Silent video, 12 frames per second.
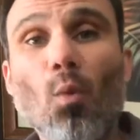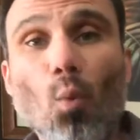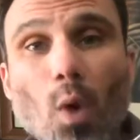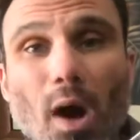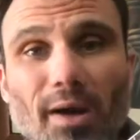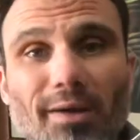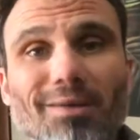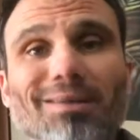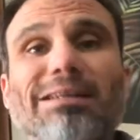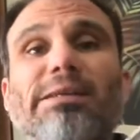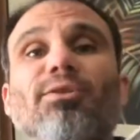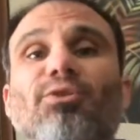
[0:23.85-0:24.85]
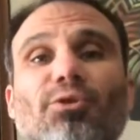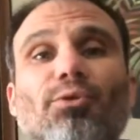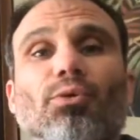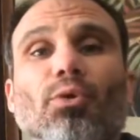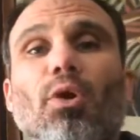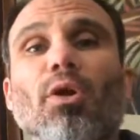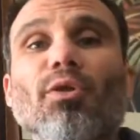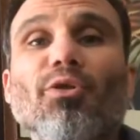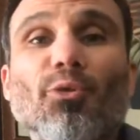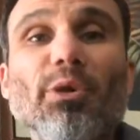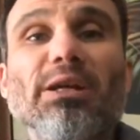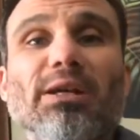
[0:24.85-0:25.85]
1, 2,
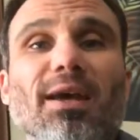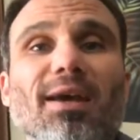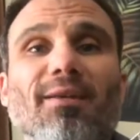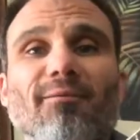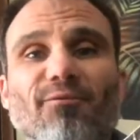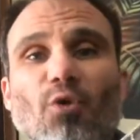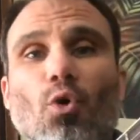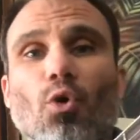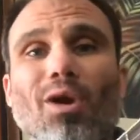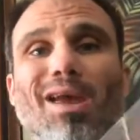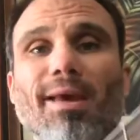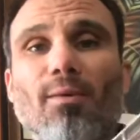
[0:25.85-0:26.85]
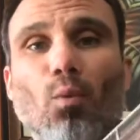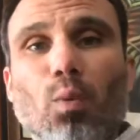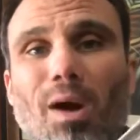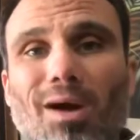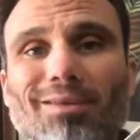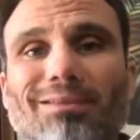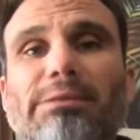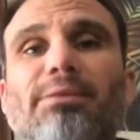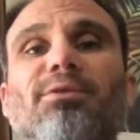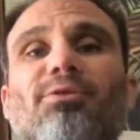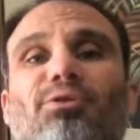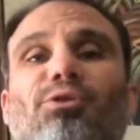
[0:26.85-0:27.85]
3, and 4, and 1,
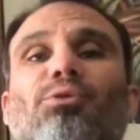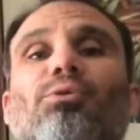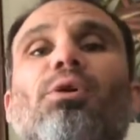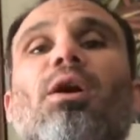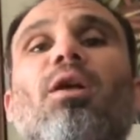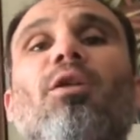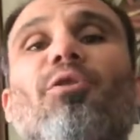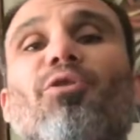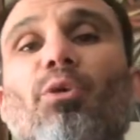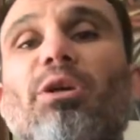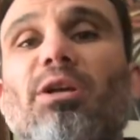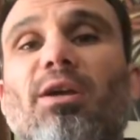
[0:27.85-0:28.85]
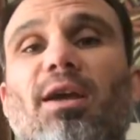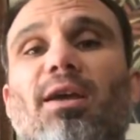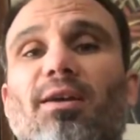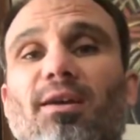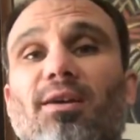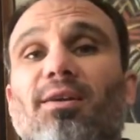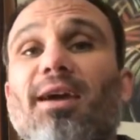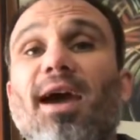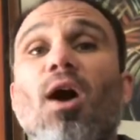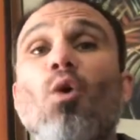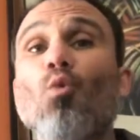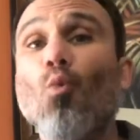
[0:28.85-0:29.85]
2, 3, and
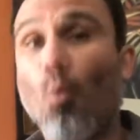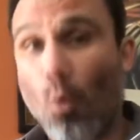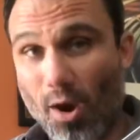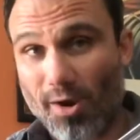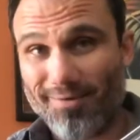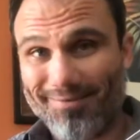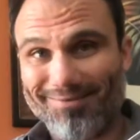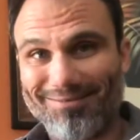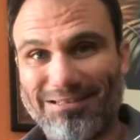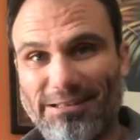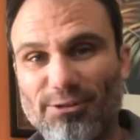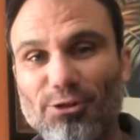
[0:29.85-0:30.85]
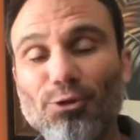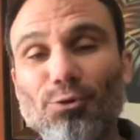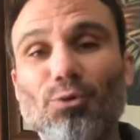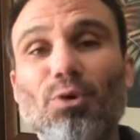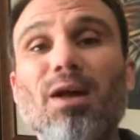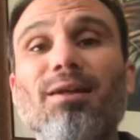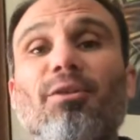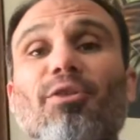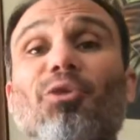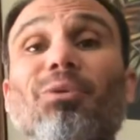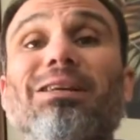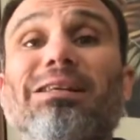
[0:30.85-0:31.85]
count 1, 2,
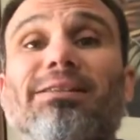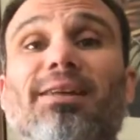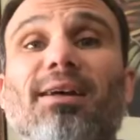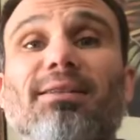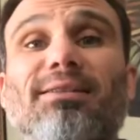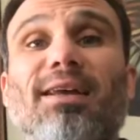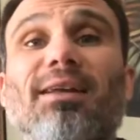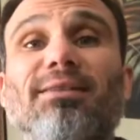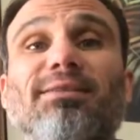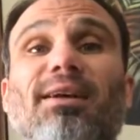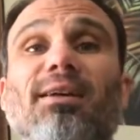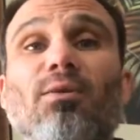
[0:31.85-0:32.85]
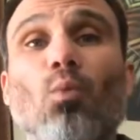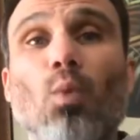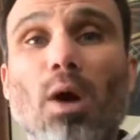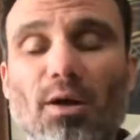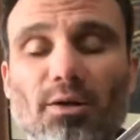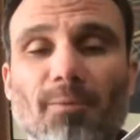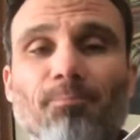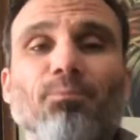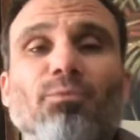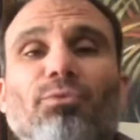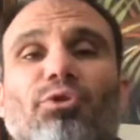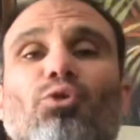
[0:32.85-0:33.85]
3, dot, dot, dot. 1,
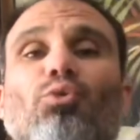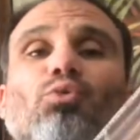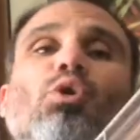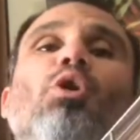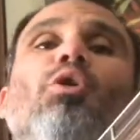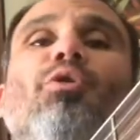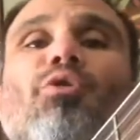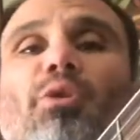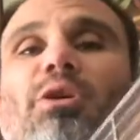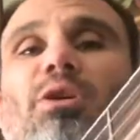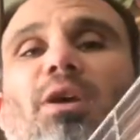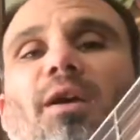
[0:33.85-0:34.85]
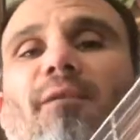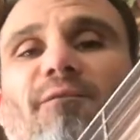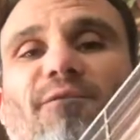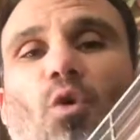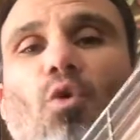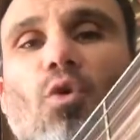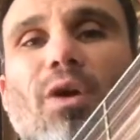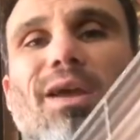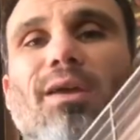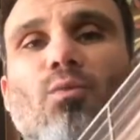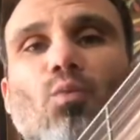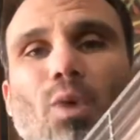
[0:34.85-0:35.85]
2, 3, and 4,
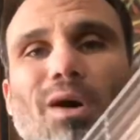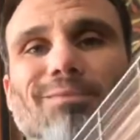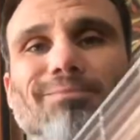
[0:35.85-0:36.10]
and 1.